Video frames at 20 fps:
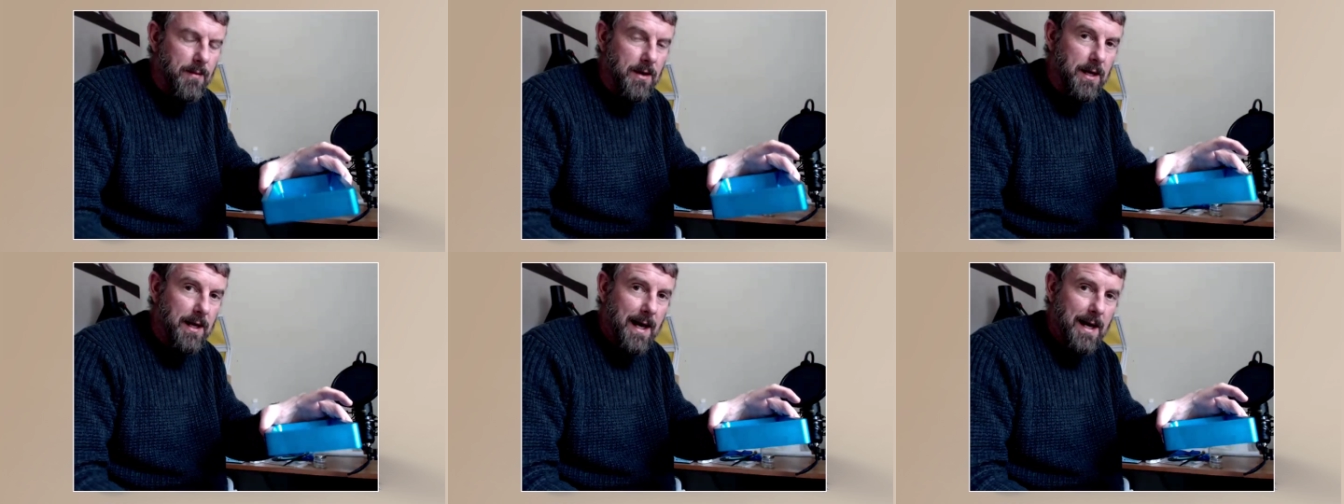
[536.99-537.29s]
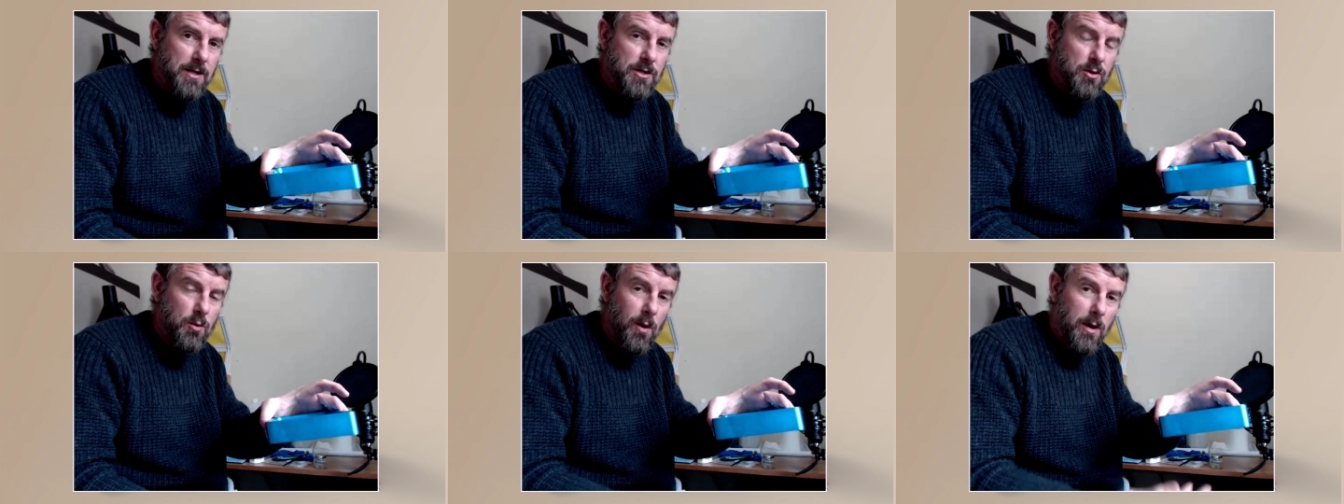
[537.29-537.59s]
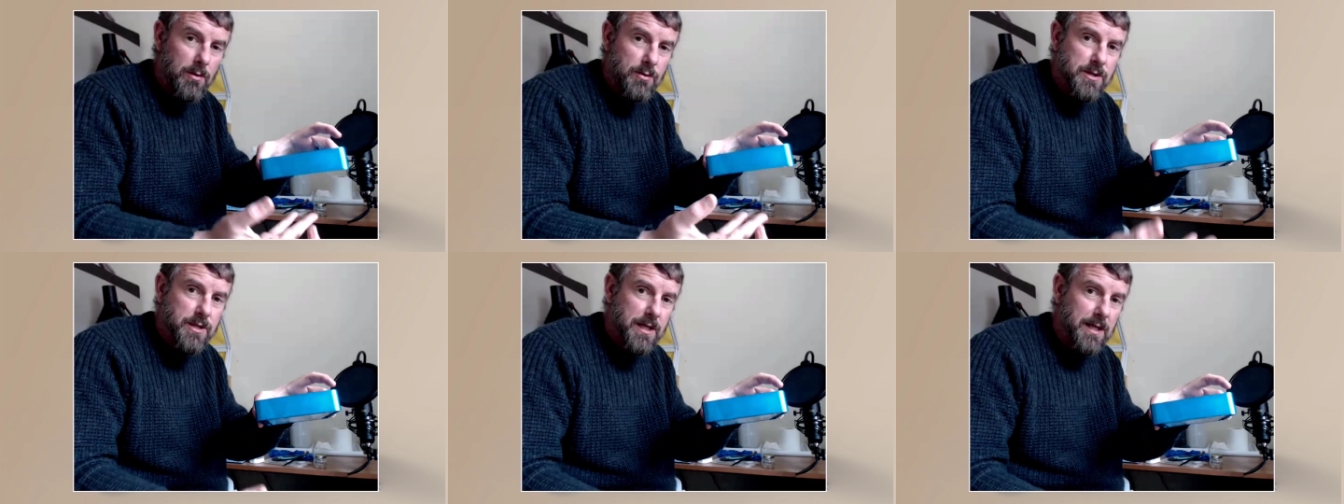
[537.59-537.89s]
The
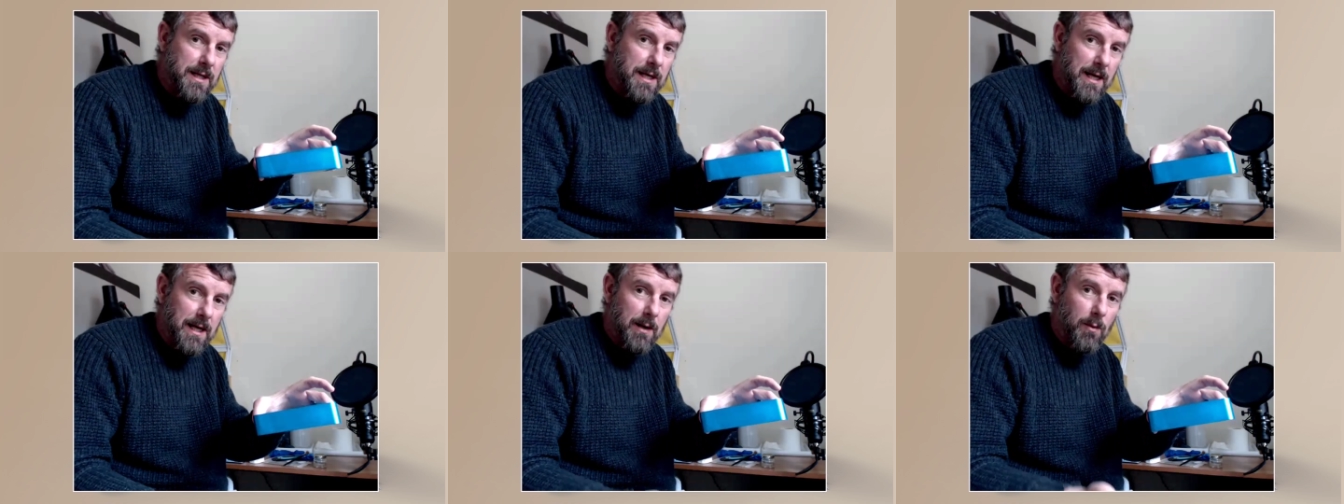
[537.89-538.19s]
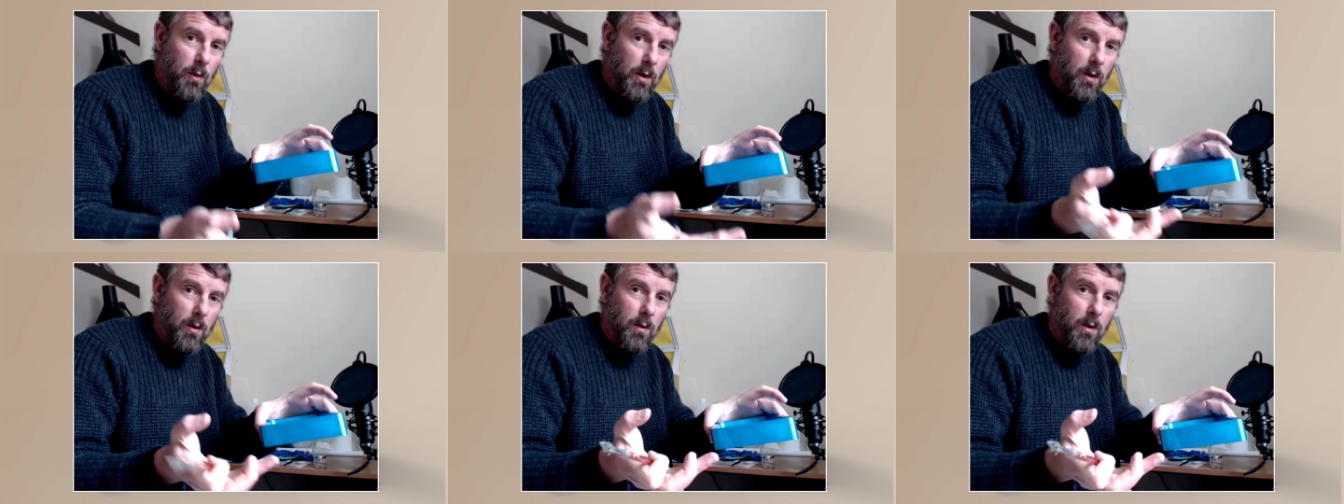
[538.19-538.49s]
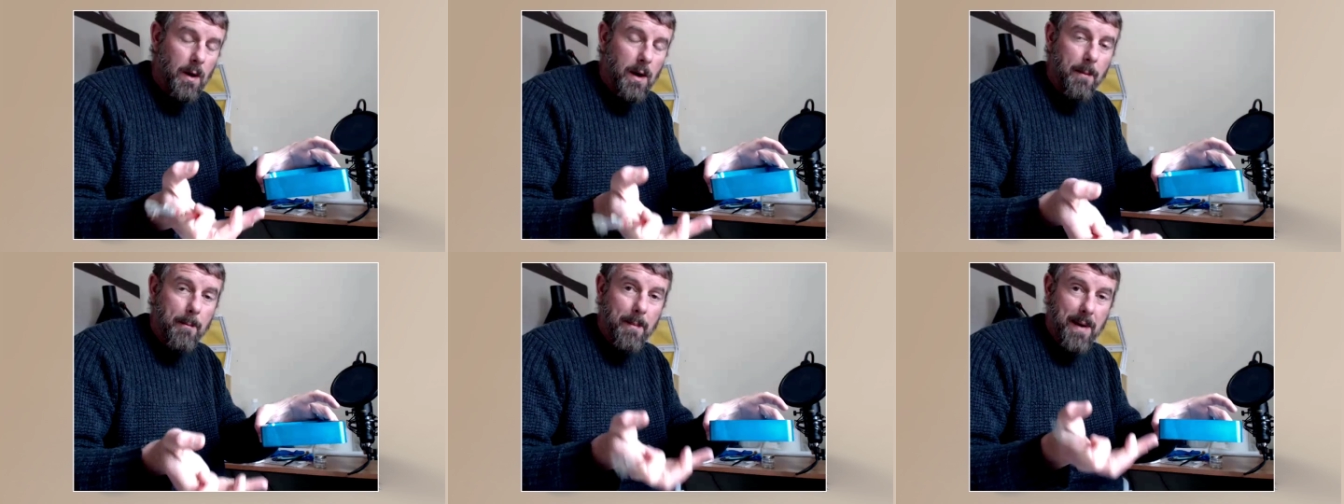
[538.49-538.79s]
actual LCD will
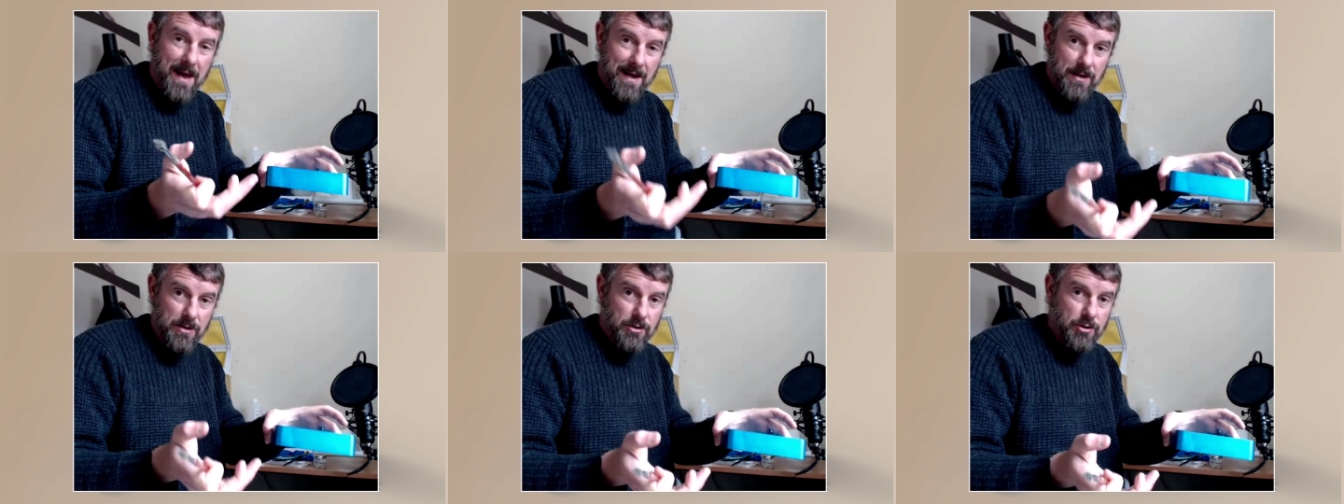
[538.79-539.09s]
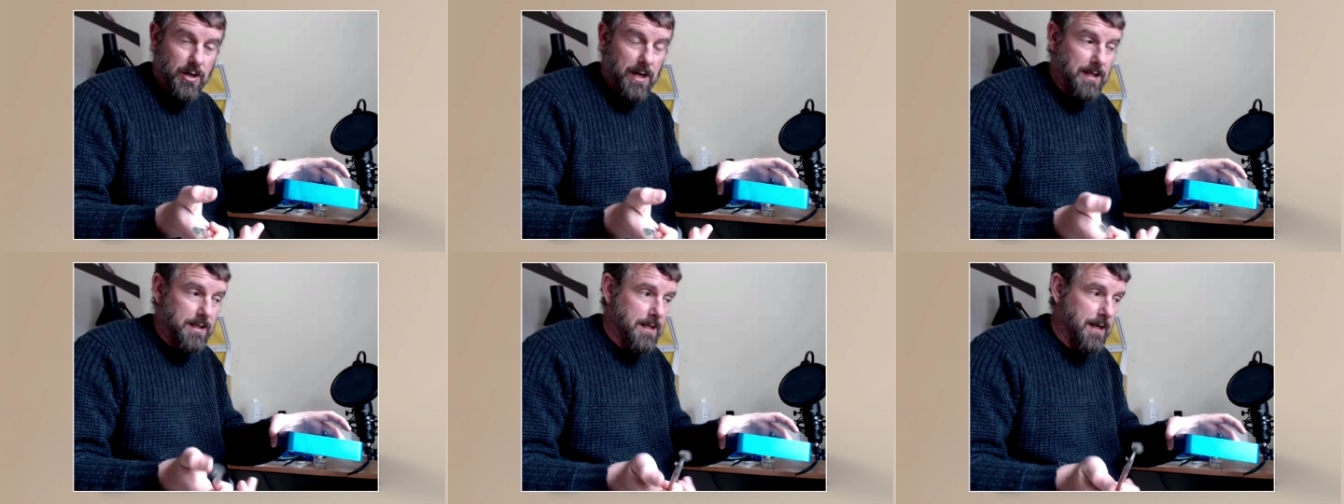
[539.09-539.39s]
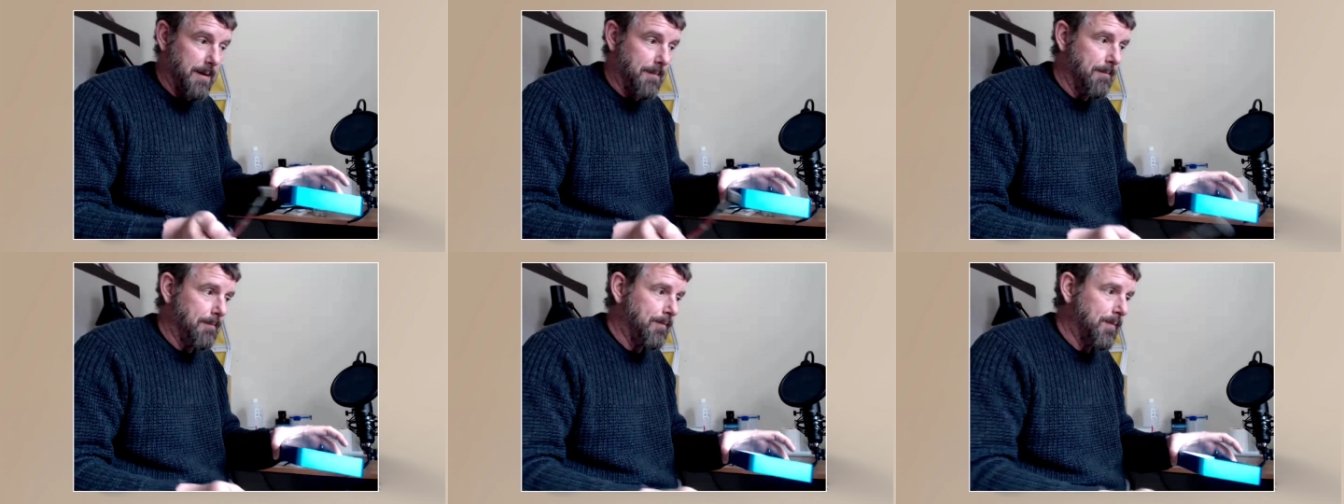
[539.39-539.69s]
penetrate
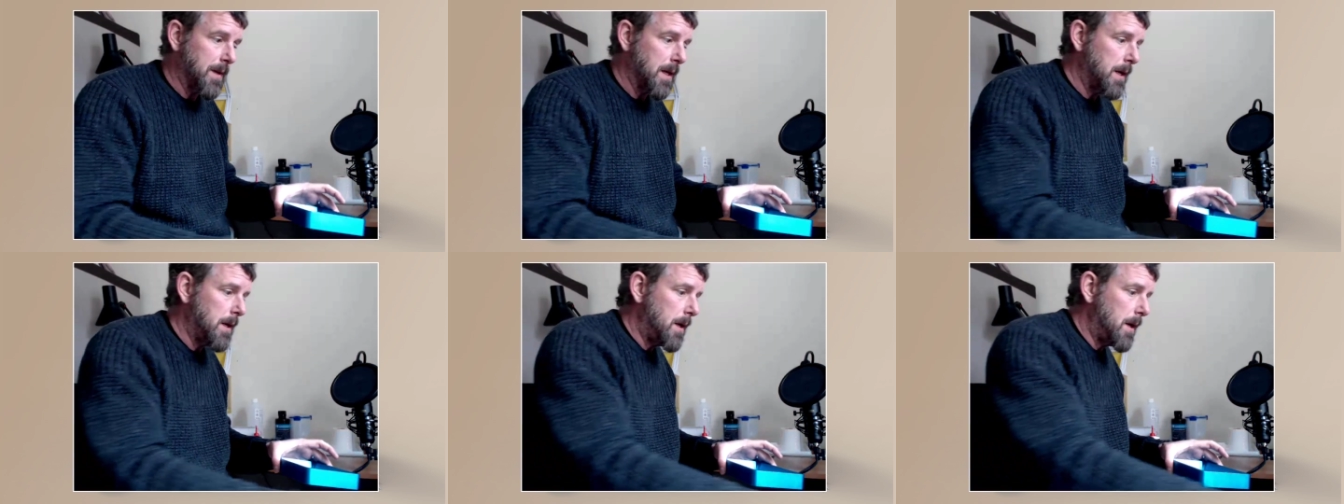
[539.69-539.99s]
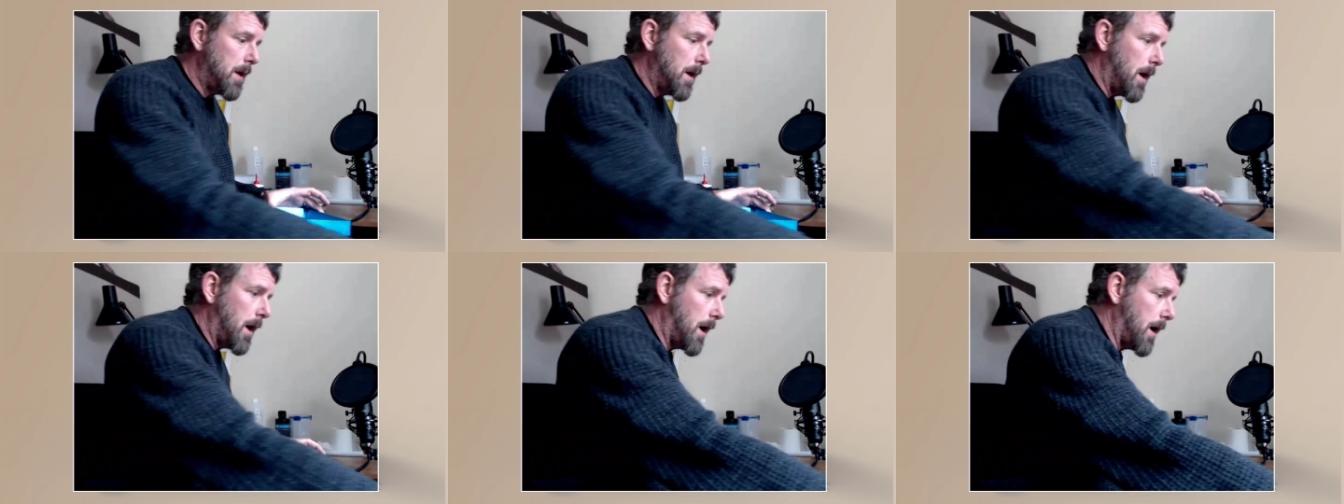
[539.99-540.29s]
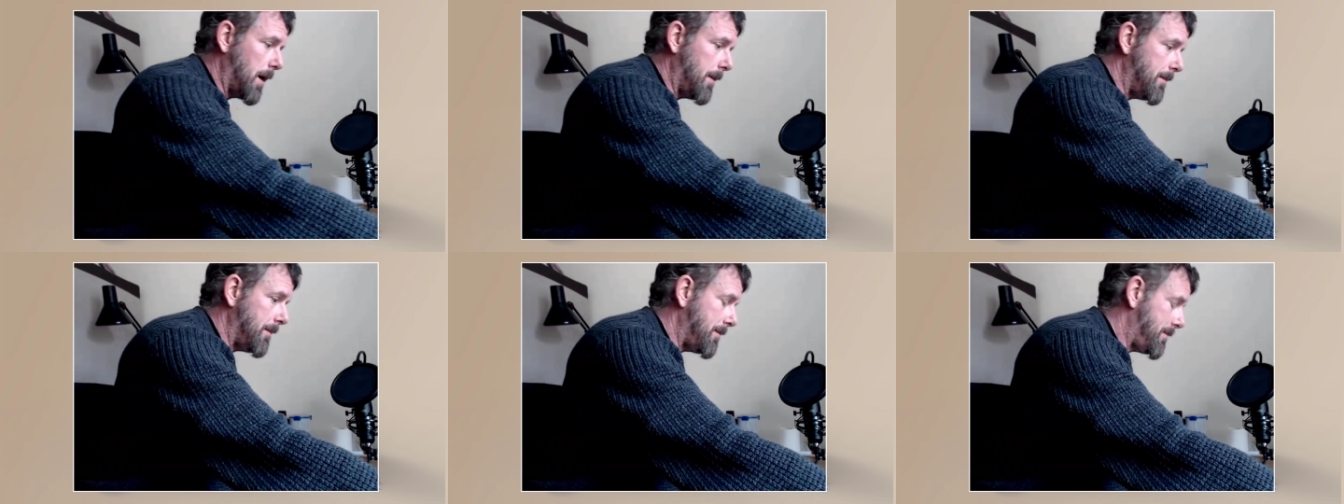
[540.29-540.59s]
it. Um,